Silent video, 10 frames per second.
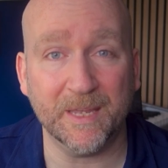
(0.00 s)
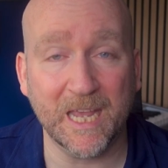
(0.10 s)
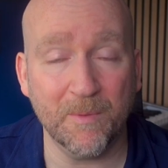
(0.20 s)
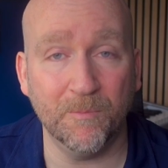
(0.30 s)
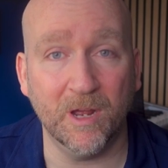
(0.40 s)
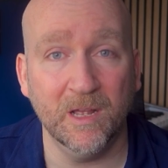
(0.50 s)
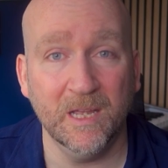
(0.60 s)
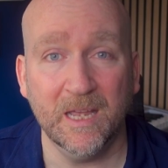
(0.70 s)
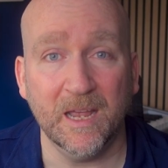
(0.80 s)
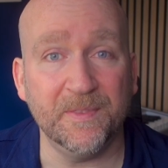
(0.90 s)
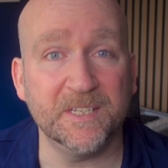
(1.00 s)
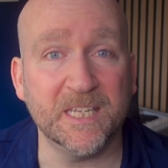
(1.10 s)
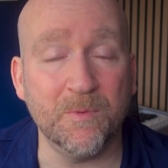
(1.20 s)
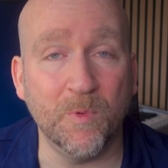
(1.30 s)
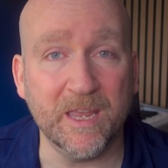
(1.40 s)
the camera in the
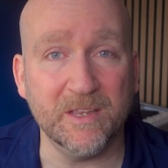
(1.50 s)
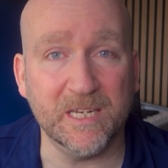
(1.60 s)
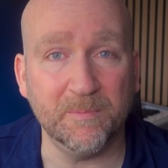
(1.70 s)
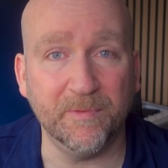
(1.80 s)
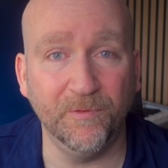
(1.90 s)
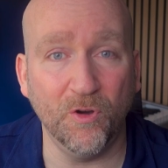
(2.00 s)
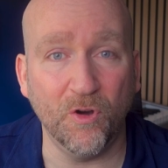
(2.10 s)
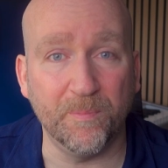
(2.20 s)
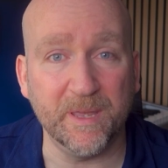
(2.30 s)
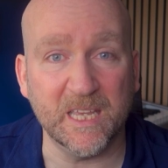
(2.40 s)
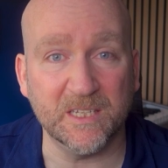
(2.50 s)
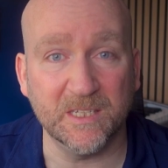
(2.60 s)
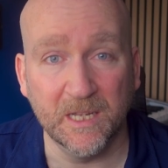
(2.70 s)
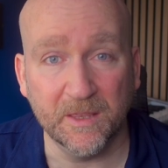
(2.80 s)
same way you did before because